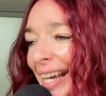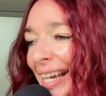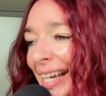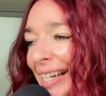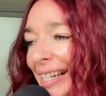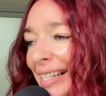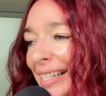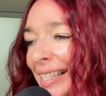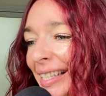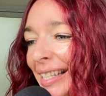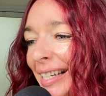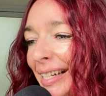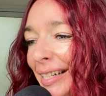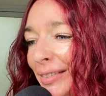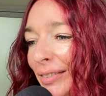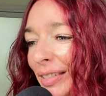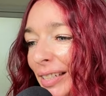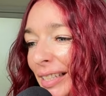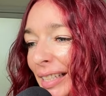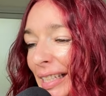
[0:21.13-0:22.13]
and
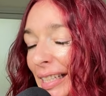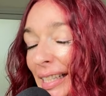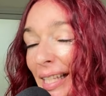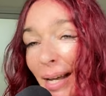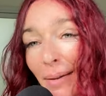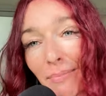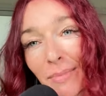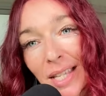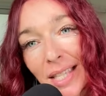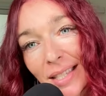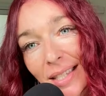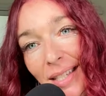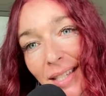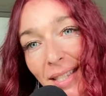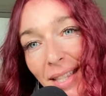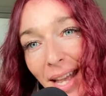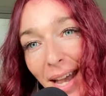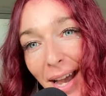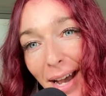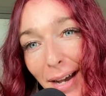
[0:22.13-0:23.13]
I feel like that
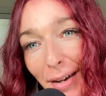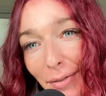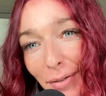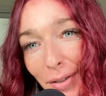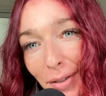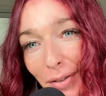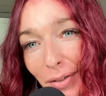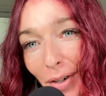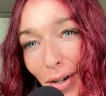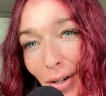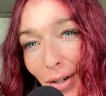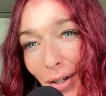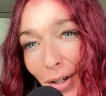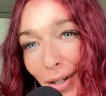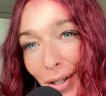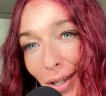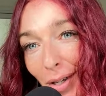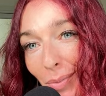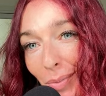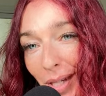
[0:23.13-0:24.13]
misses half of
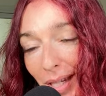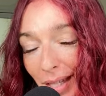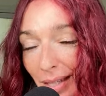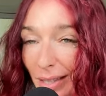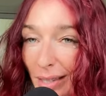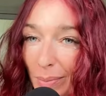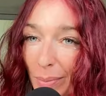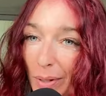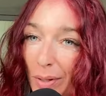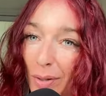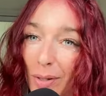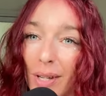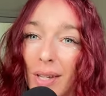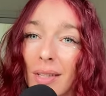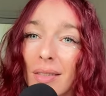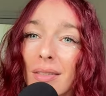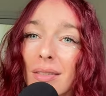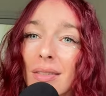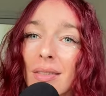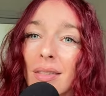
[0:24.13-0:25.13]
our human
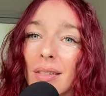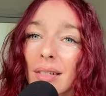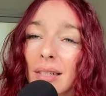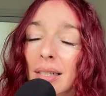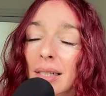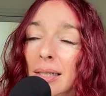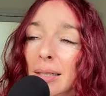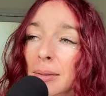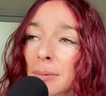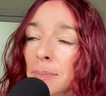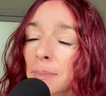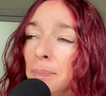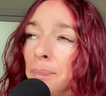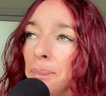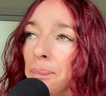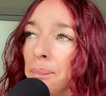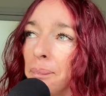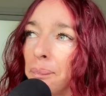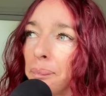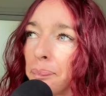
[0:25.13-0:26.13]
experience. Um,